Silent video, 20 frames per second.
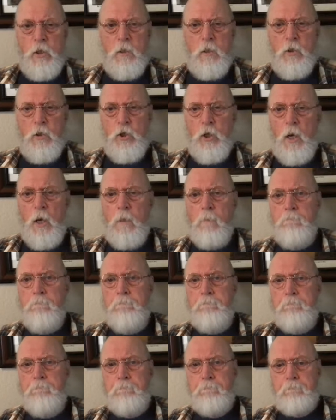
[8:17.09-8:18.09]
in the child.
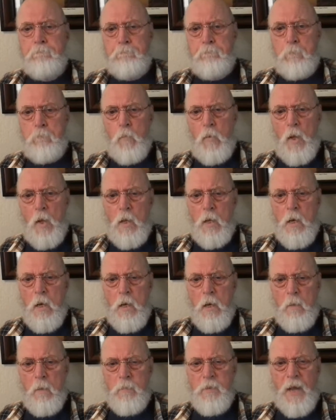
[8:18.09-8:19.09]

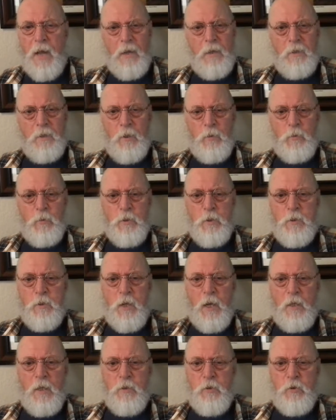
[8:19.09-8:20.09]
Diagnosis
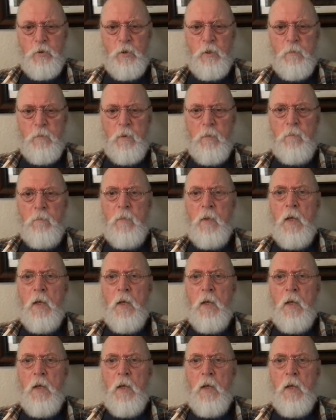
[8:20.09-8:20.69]
guides treatment.